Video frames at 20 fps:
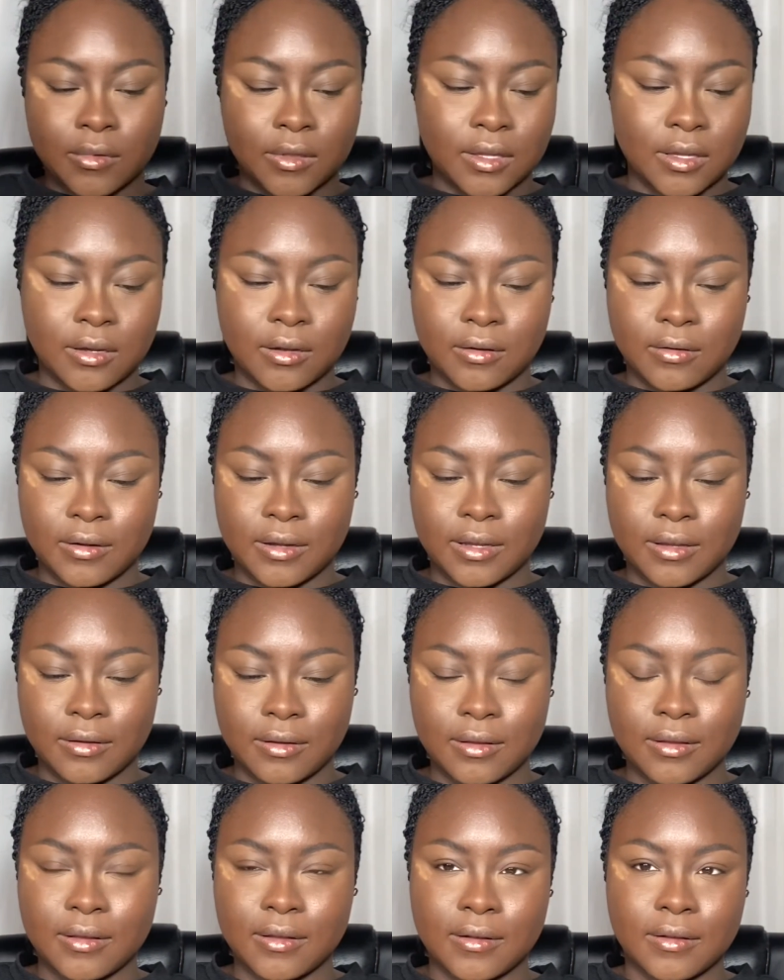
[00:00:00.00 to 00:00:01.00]
All right,
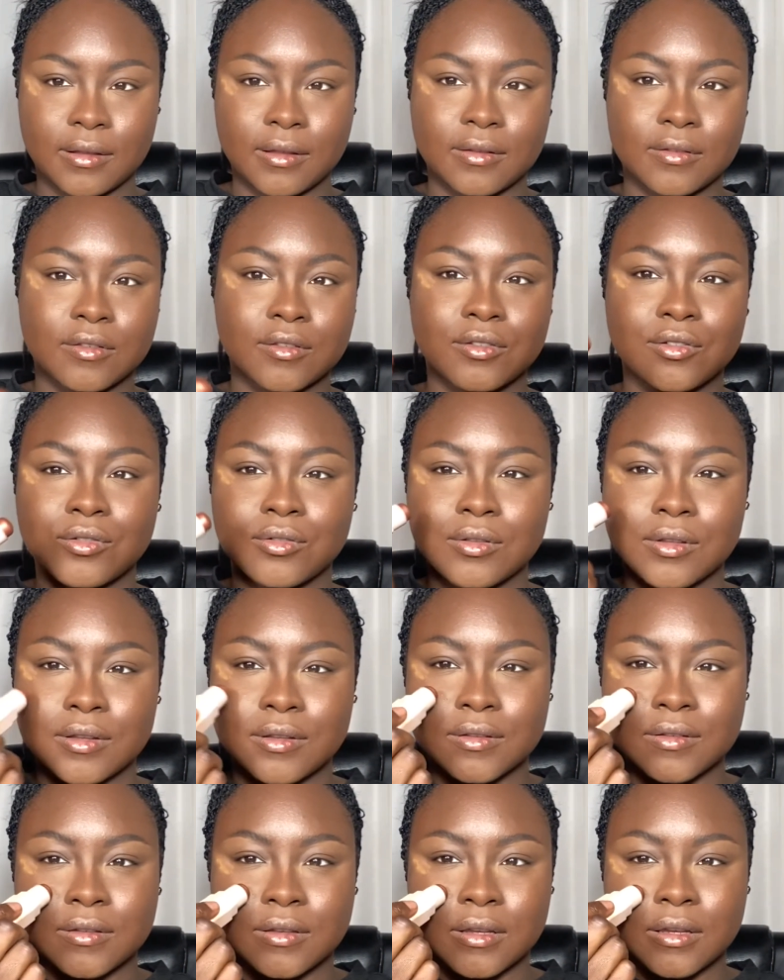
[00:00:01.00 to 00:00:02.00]
and then let's do
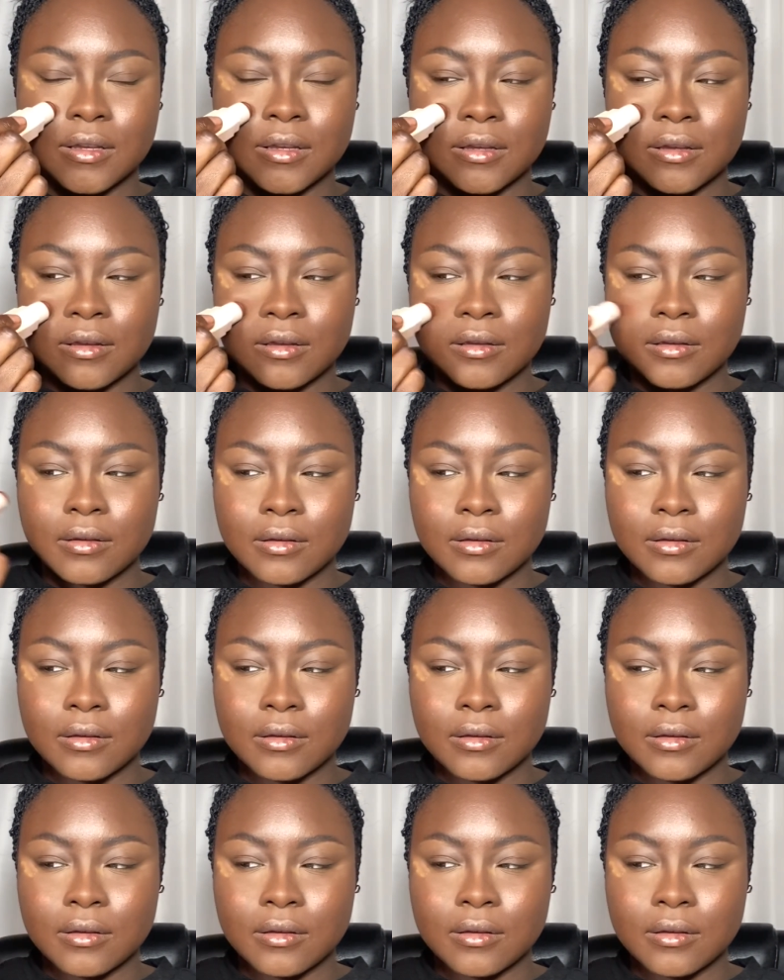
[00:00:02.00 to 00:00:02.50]
this like,